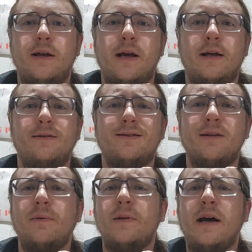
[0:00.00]
and
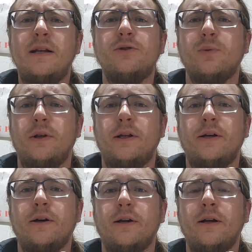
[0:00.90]
some of that is really
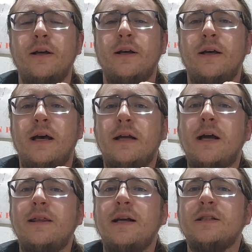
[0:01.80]
good. And
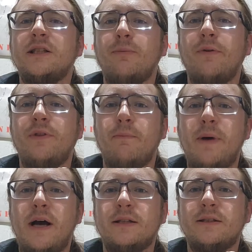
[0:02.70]
I think some of the
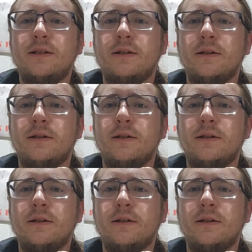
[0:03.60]
best